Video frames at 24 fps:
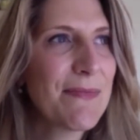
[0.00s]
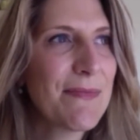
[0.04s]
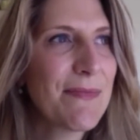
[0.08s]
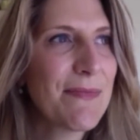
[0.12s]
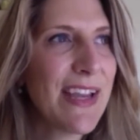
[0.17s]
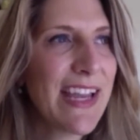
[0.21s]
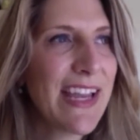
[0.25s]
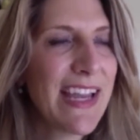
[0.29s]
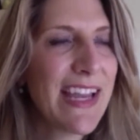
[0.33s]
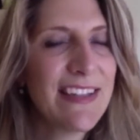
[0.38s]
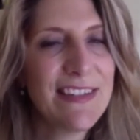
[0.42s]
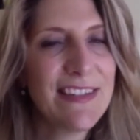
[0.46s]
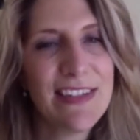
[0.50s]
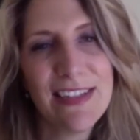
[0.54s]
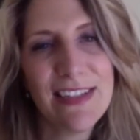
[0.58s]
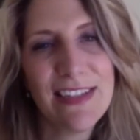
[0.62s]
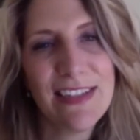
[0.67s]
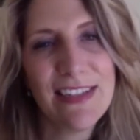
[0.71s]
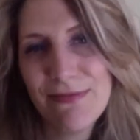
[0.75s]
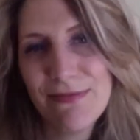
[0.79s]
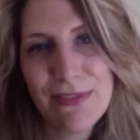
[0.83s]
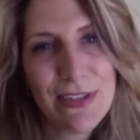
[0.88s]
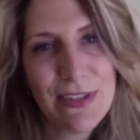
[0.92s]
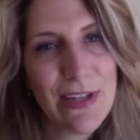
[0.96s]

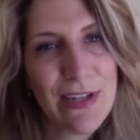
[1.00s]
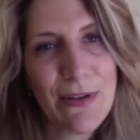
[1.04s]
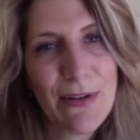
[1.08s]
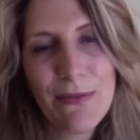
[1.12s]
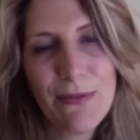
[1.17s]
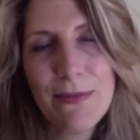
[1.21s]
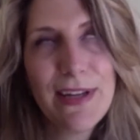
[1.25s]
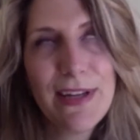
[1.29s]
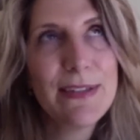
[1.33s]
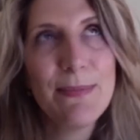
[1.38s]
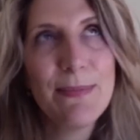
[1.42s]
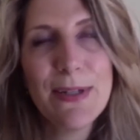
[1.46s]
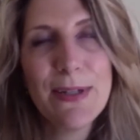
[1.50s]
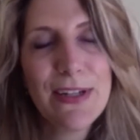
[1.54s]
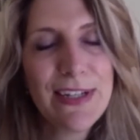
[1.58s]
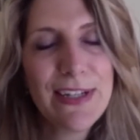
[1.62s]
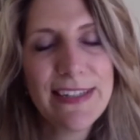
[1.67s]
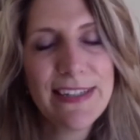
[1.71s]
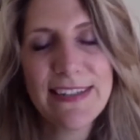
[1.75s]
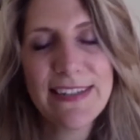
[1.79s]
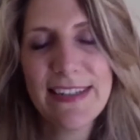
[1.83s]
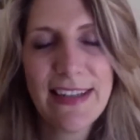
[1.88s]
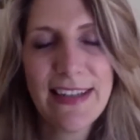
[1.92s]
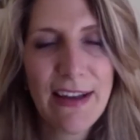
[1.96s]
and she's,
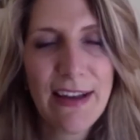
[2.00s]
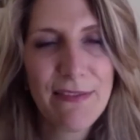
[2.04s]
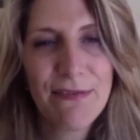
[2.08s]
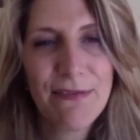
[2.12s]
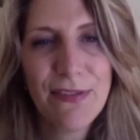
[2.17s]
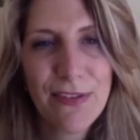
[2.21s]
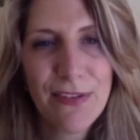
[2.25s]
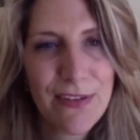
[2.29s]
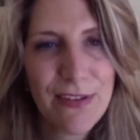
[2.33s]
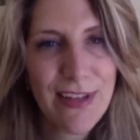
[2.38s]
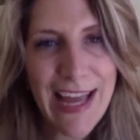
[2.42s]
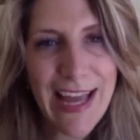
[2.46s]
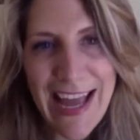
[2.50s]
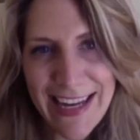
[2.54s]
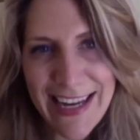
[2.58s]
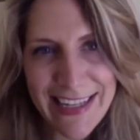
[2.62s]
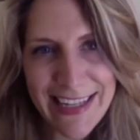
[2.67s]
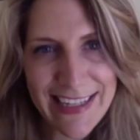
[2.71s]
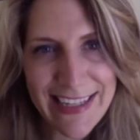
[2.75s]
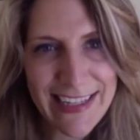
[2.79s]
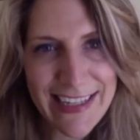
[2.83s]
experiencing that full